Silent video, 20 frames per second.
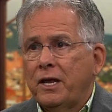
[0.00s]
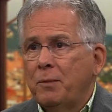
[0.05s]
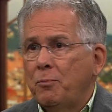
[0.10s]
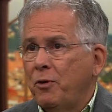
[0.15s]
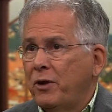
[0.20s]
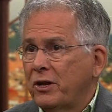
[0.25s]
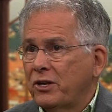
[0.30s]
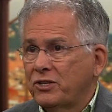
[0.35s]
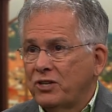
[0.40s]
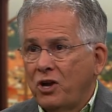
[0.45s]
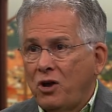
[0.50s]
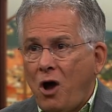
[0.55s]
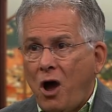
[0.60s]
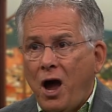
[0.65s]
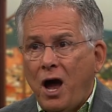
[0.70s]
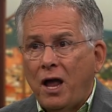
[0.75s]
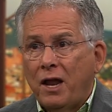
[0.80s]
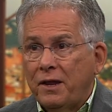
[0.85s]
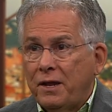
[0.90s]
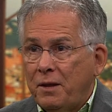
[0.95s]
He brings
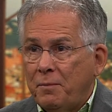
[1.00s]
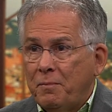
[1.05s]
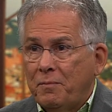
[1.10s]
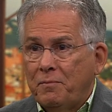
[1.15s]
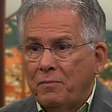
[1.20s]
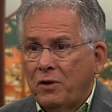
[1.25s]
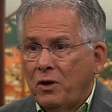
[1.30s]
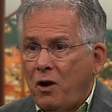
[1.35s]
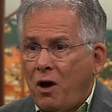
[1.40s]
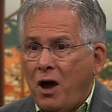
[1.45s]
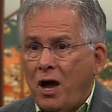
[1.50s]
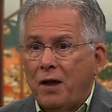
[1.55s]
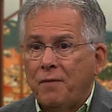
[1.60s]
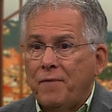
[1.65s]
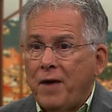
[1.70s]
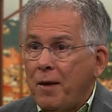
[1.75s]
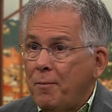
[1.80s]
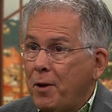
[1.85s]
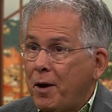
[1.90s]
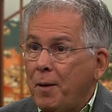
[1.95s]
God, the God
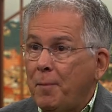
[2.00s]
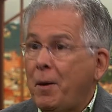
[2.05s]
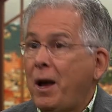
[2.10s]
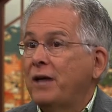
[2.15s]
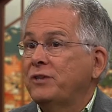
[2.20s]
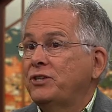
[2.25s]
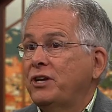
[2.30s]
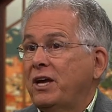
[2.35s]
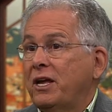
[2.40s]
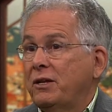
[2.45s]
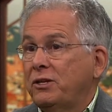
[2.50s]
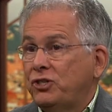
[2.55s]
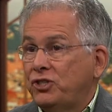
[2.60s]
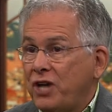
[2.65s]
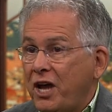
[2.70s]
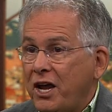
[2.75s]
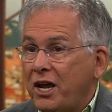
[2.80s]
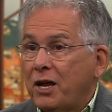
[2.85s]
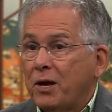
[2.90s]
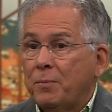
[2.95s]
of Abraham, Isaac, and
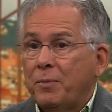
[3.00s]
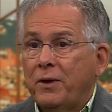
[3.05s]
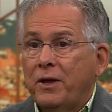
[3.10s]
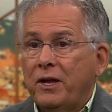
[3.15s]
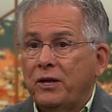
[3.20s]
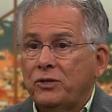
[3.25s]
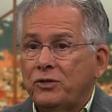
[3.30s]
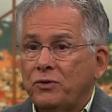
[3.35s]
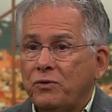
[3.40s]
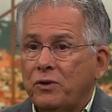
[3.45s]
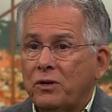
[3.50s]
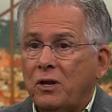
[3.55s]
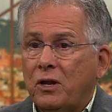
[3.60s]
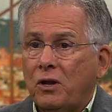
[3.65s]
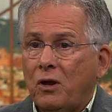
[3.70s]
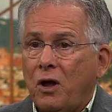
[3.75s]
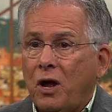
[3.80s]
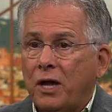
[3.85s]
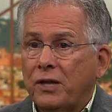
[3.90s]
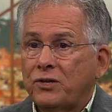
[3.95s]
Jacob, into it a
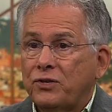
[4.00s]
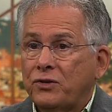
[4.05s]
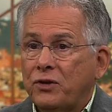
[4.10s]
lot.